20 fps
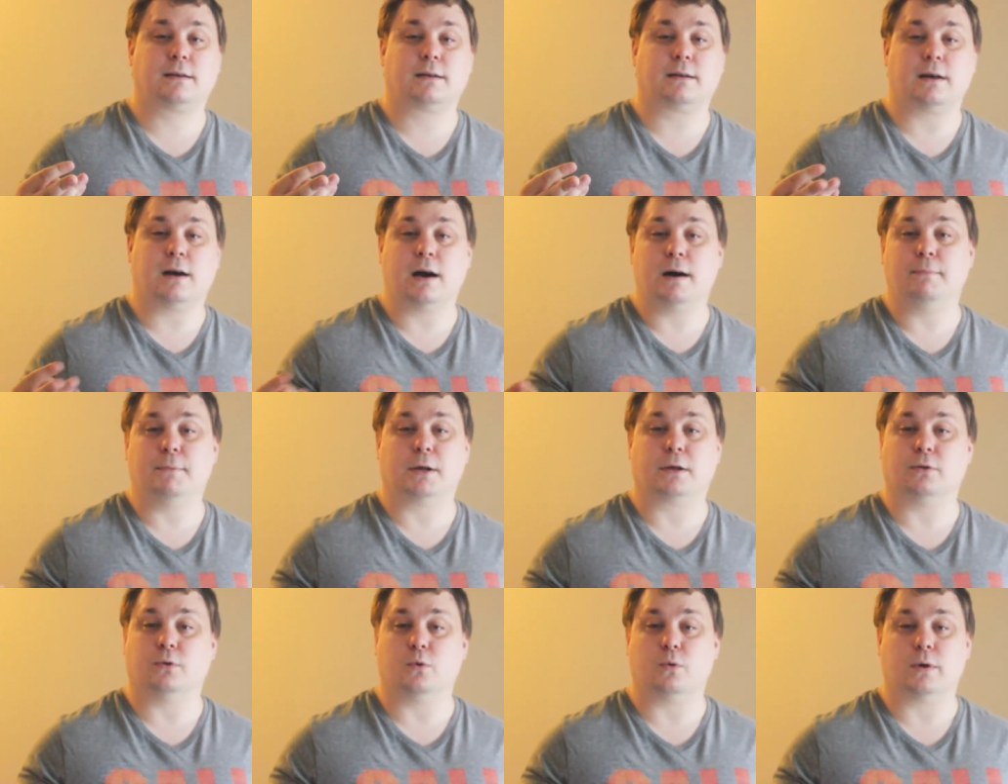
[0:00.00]

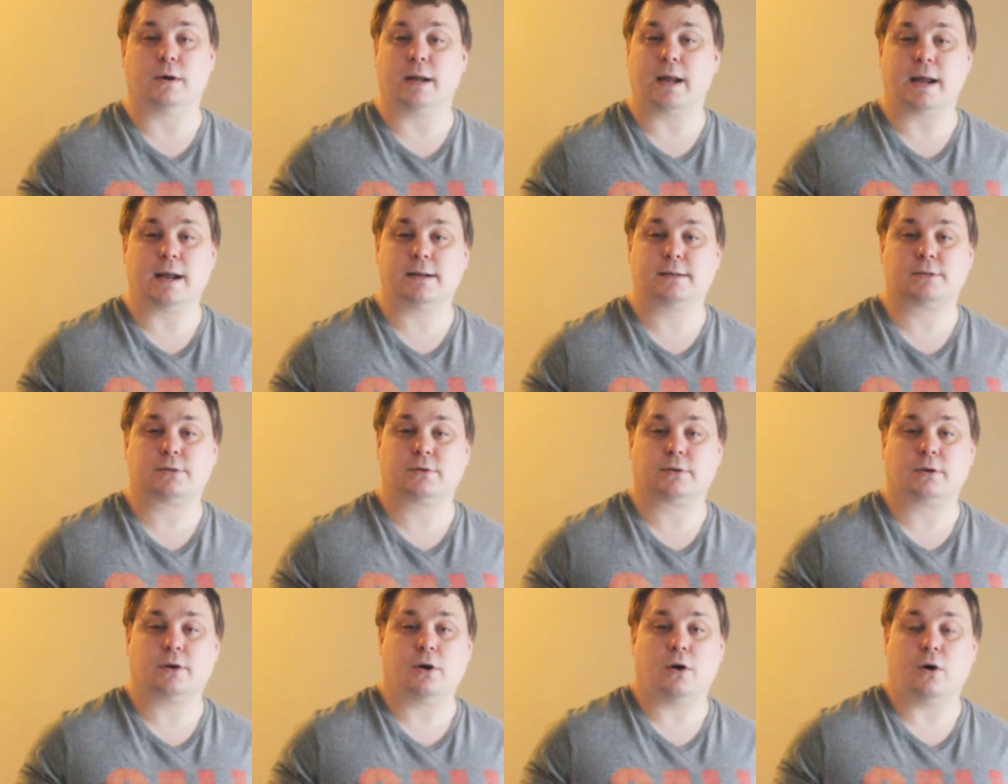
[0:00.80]
comic lore to
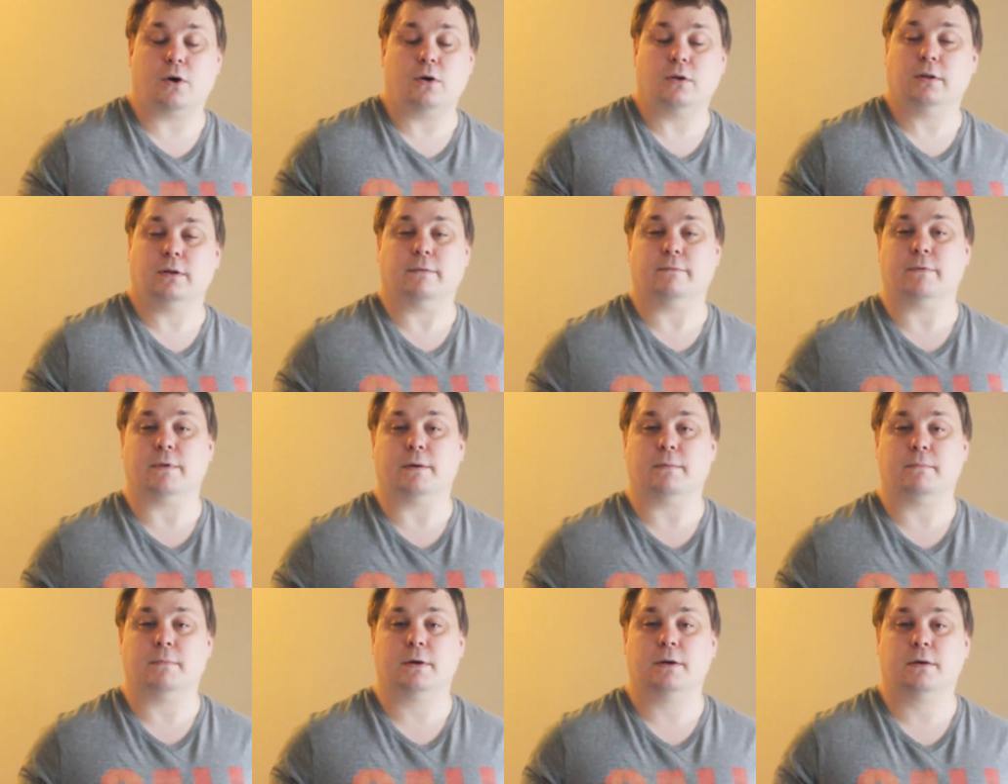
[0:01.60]
answer all of
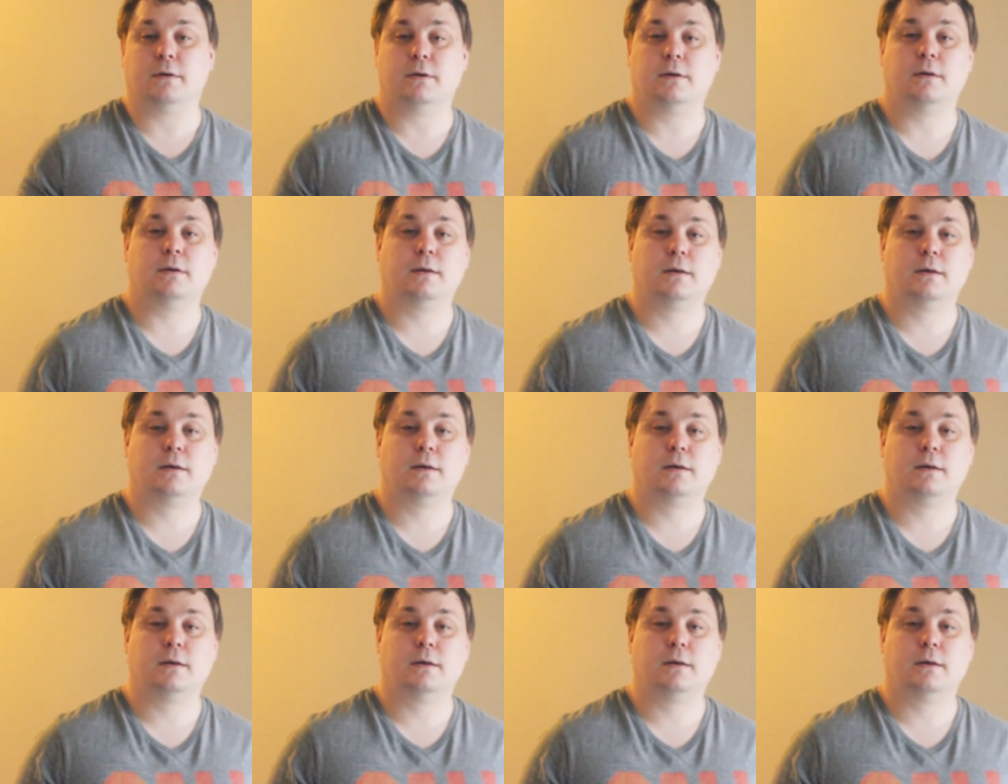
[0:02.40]
them.